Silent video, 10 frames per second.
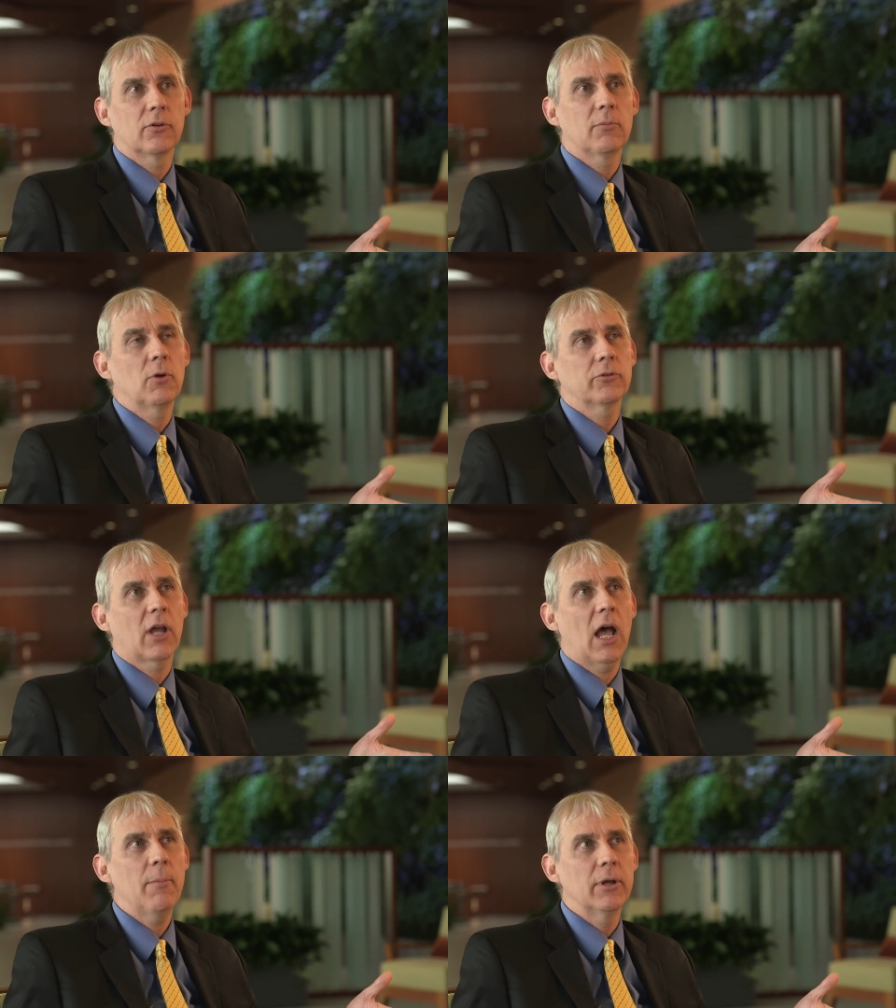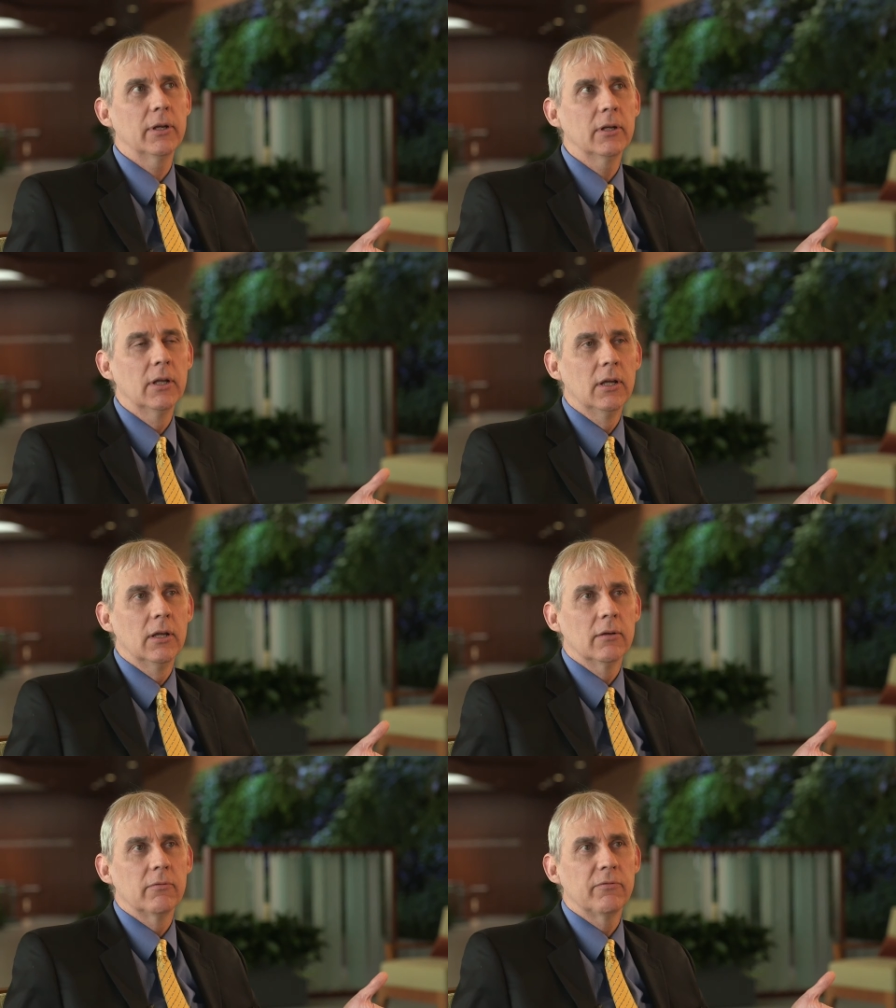So the most common
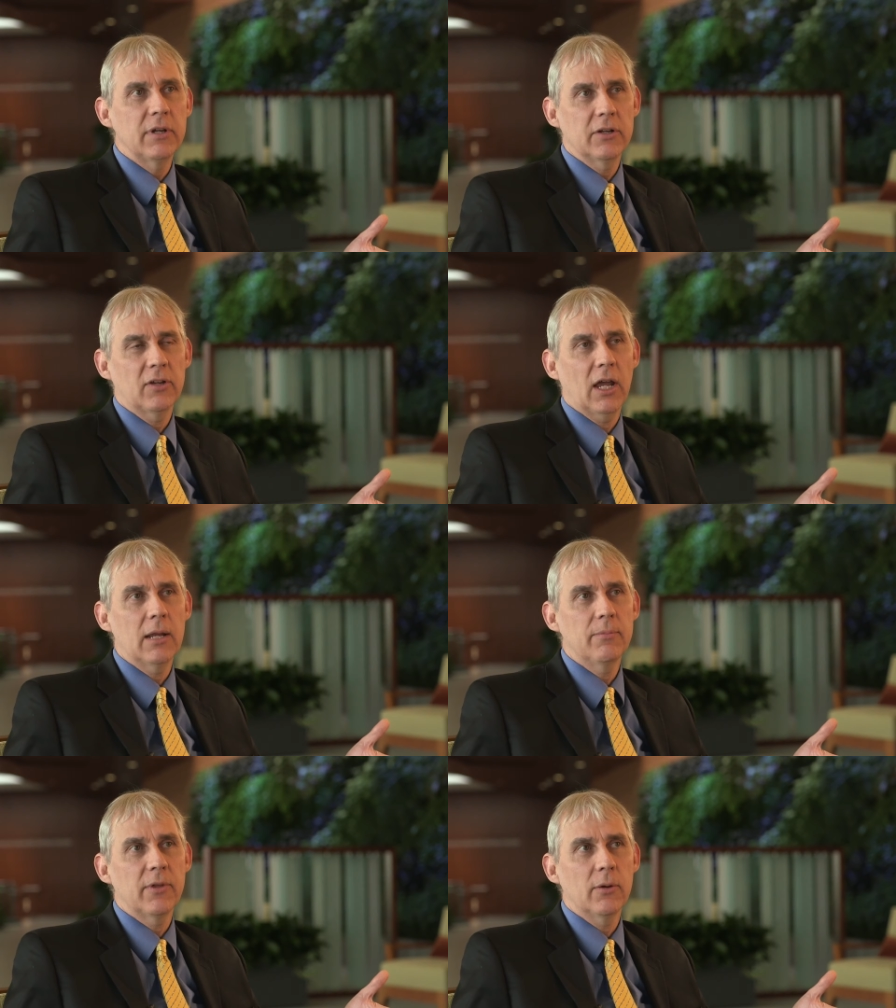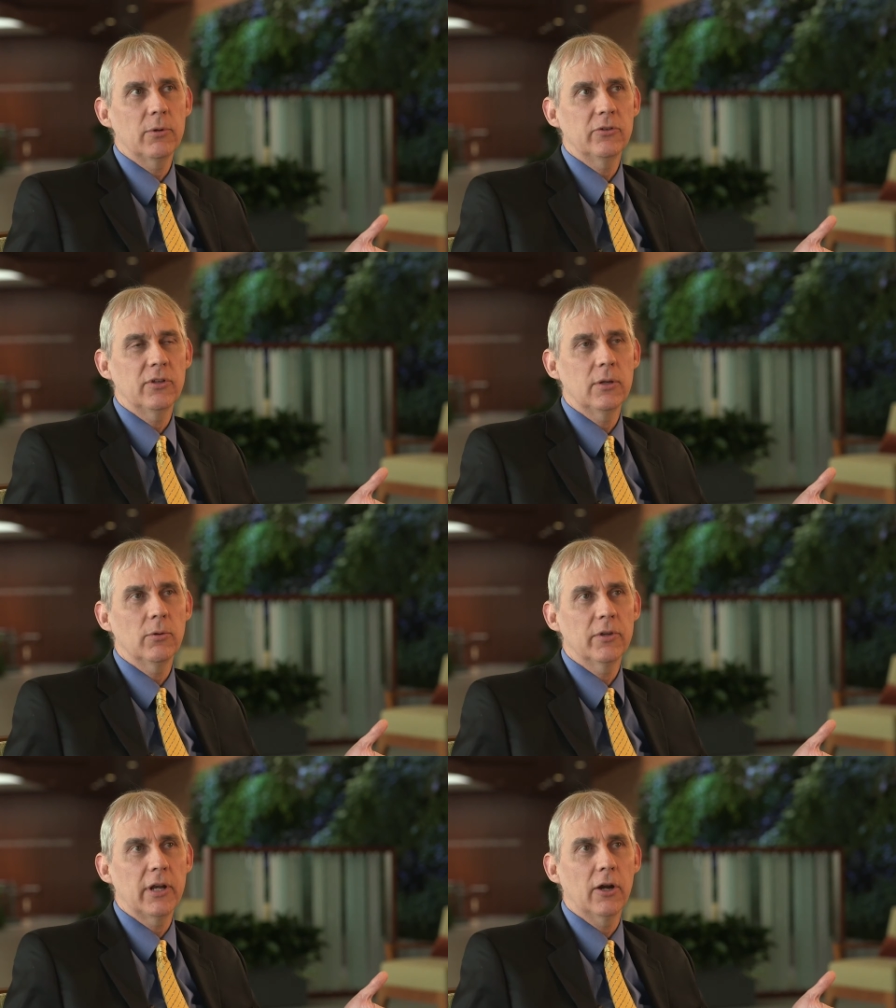phenotype that we see
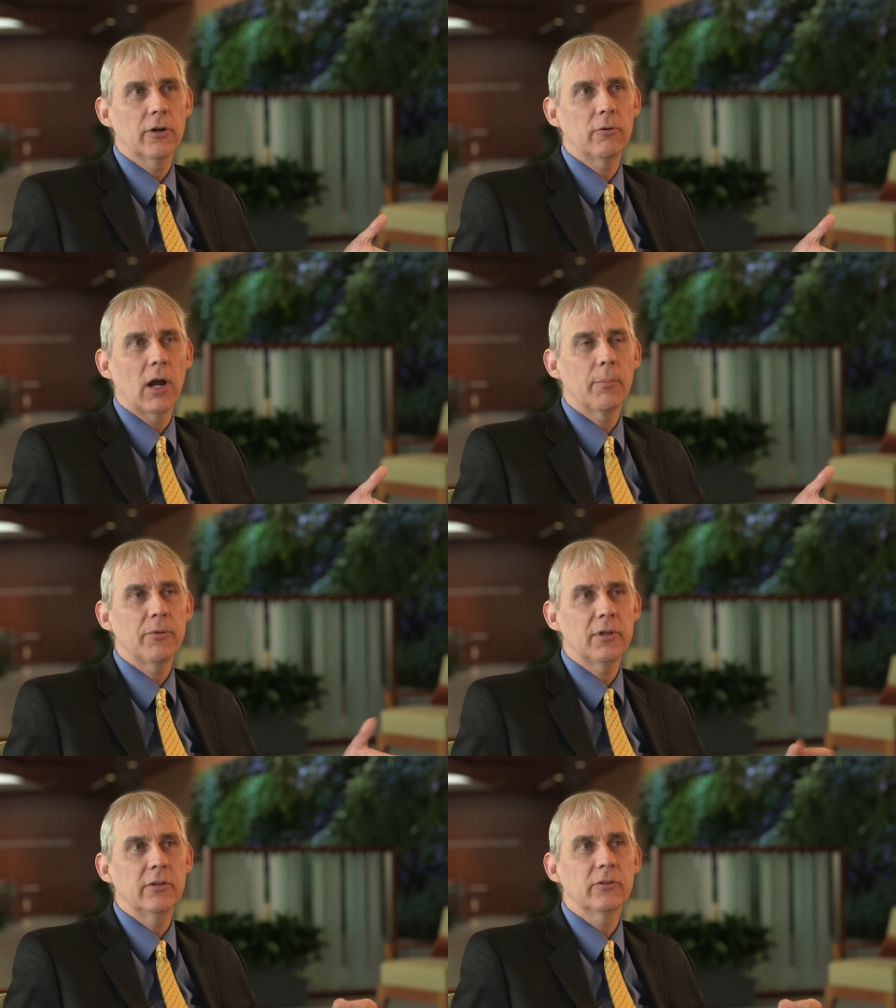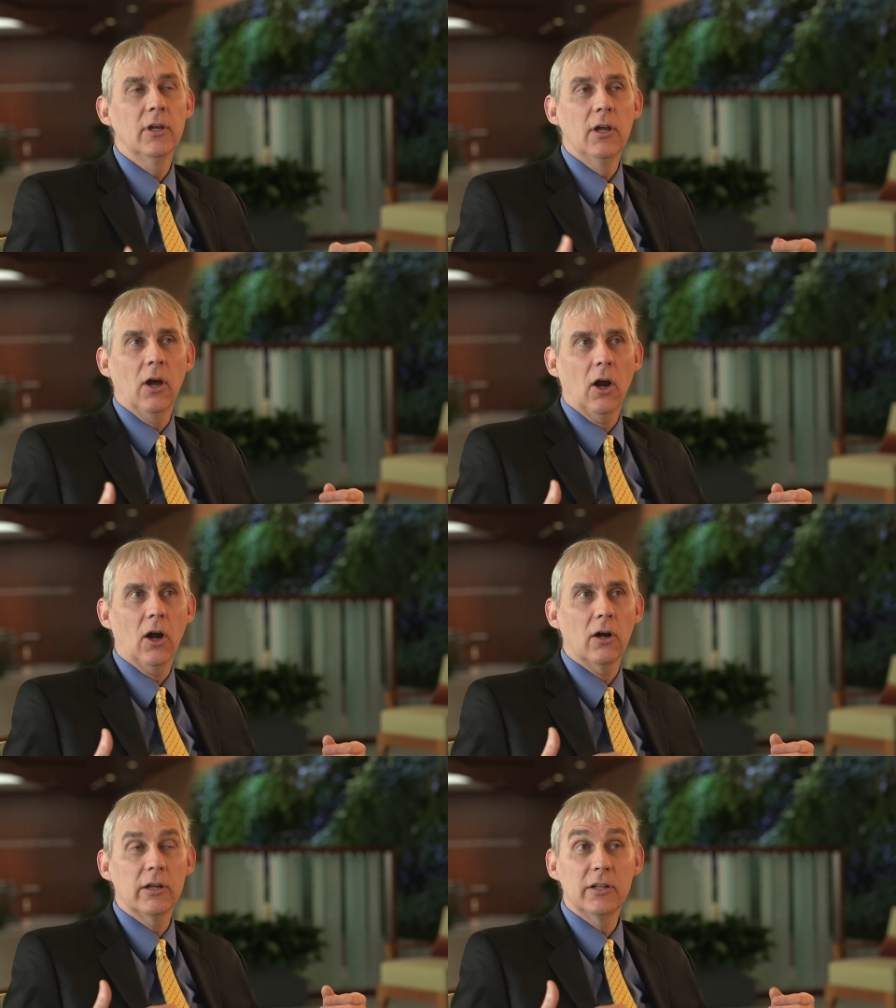with inherited neuropathies
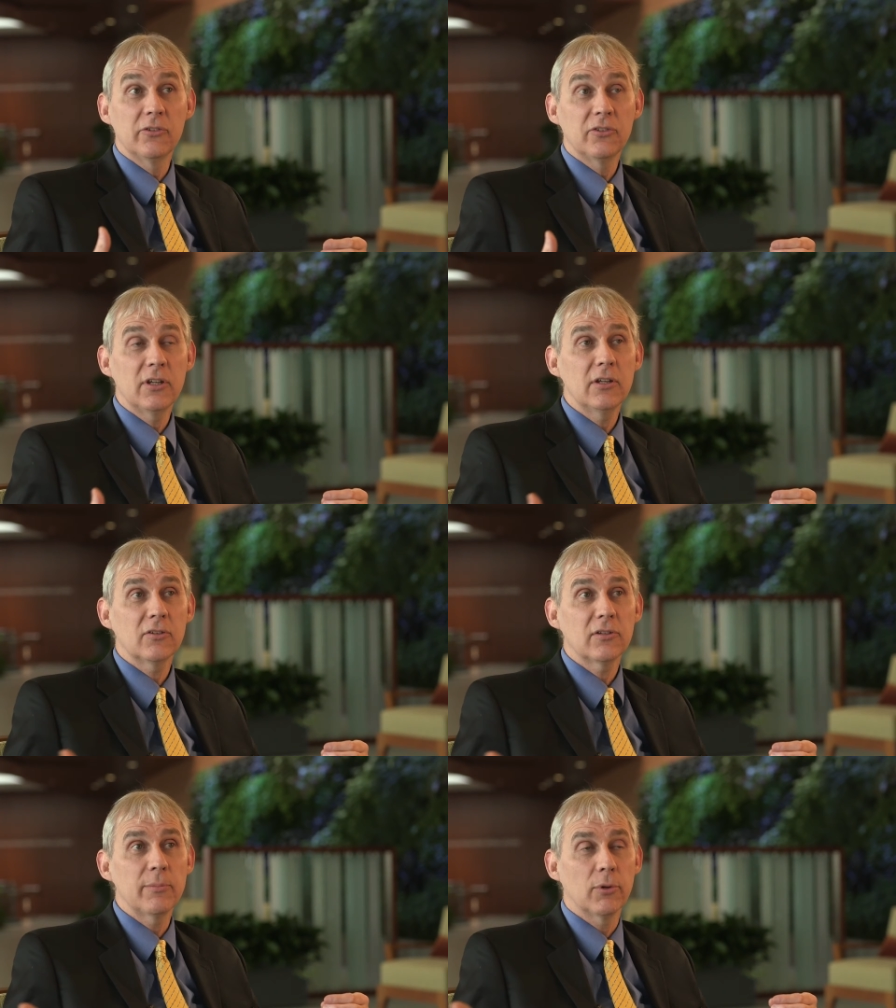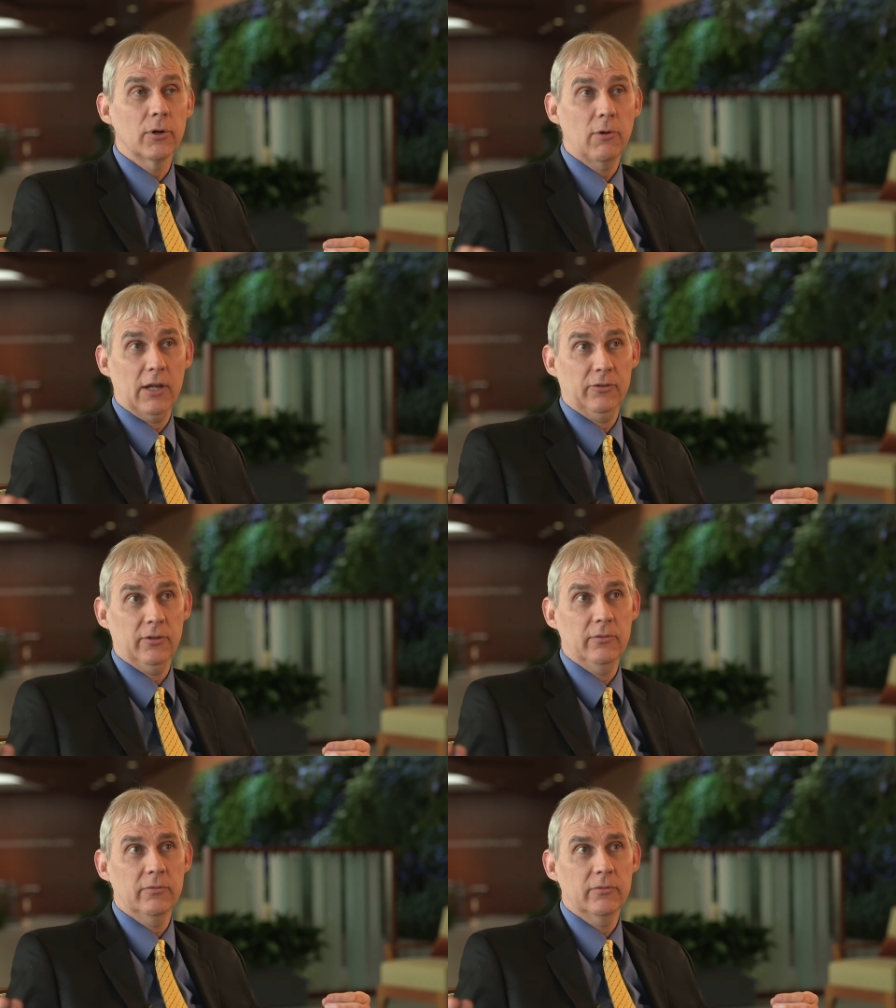are an insidiously
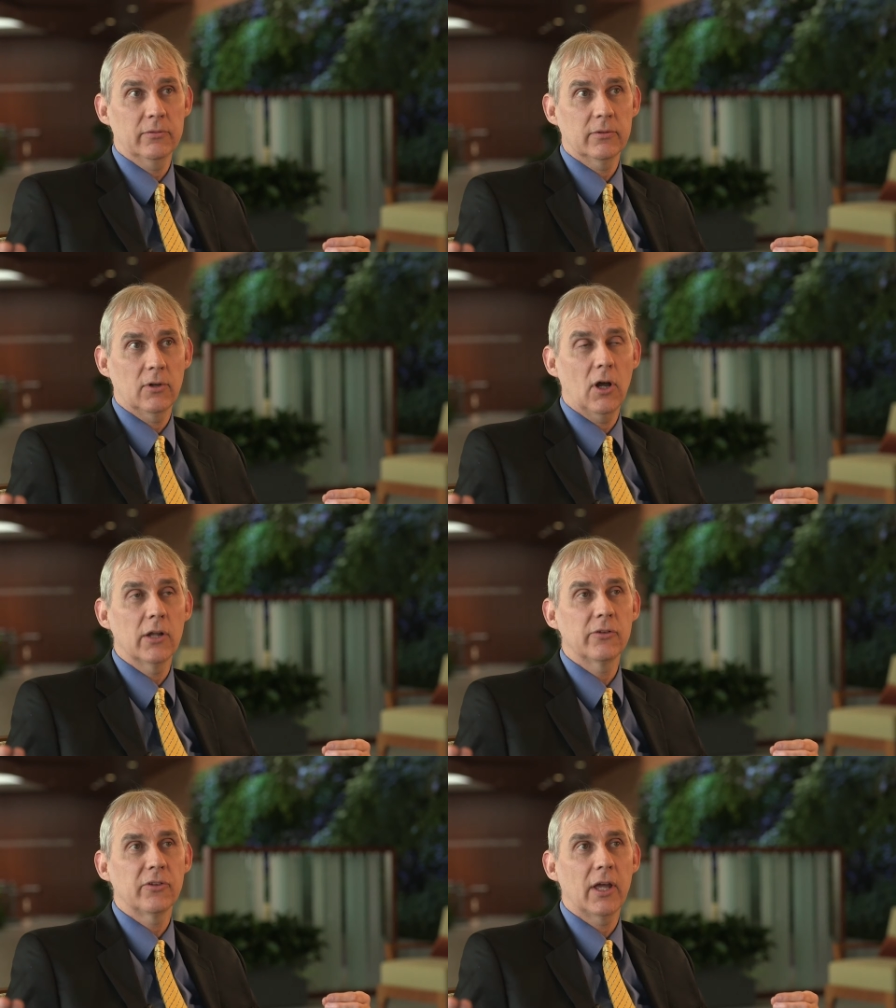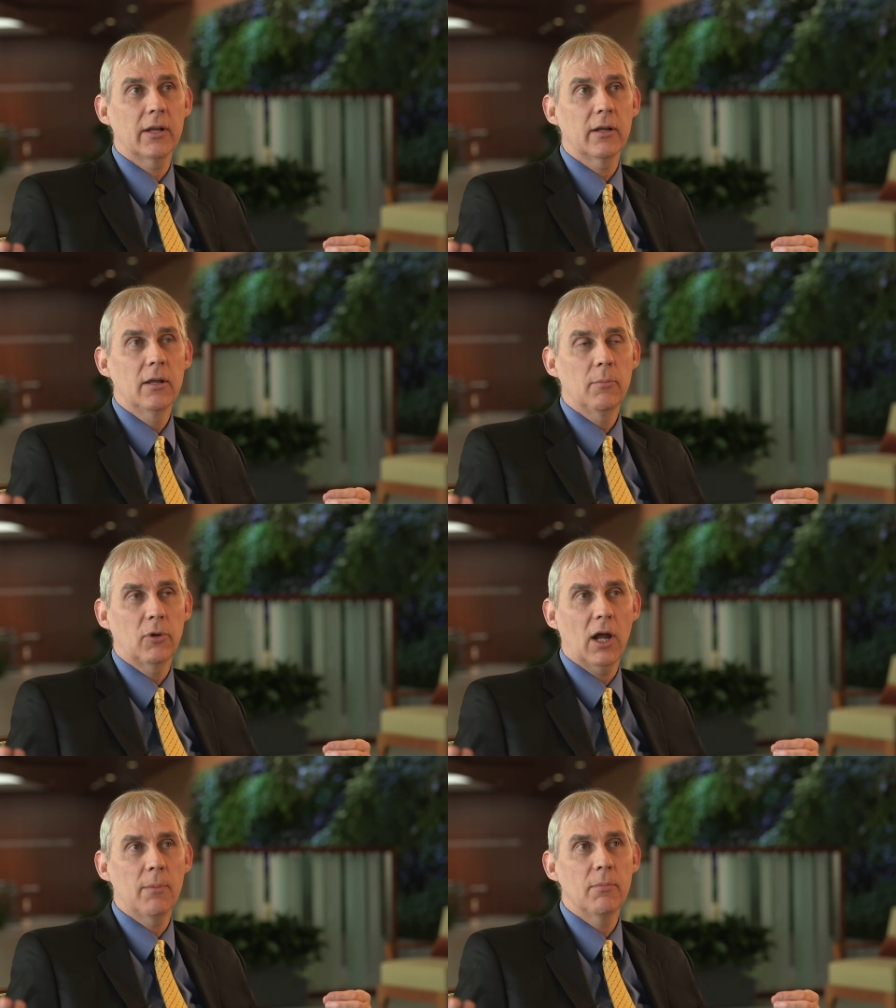progressive onset
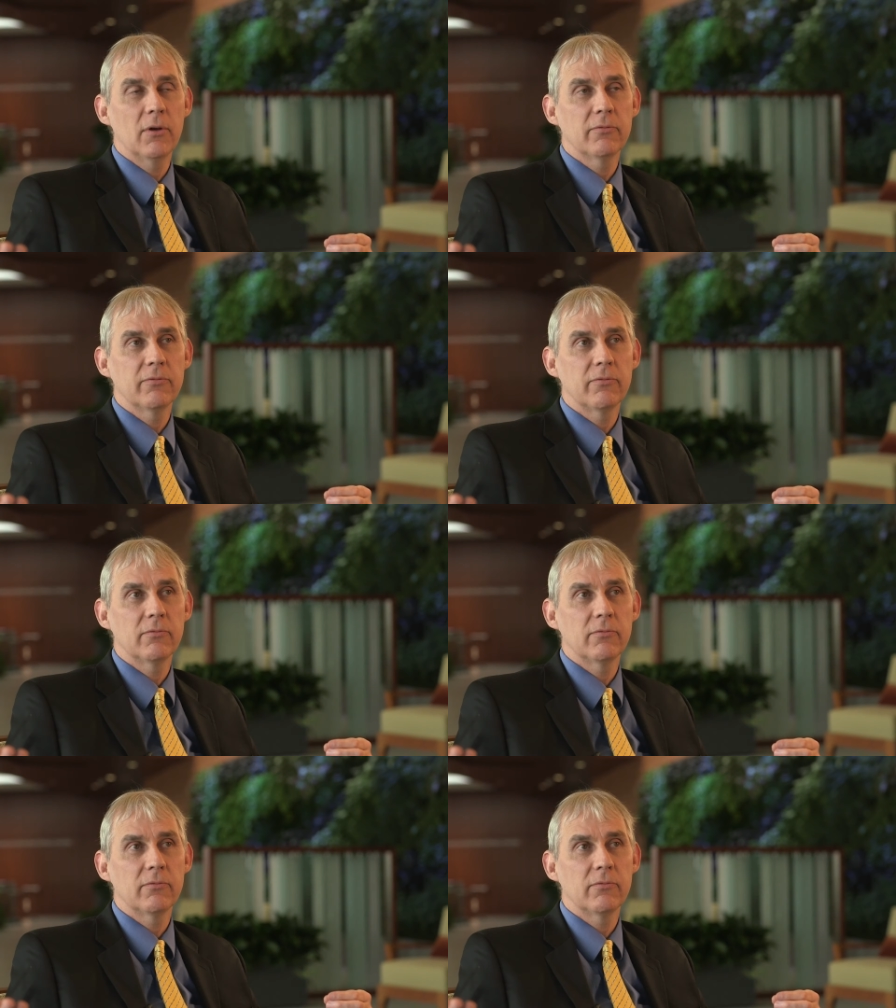problem of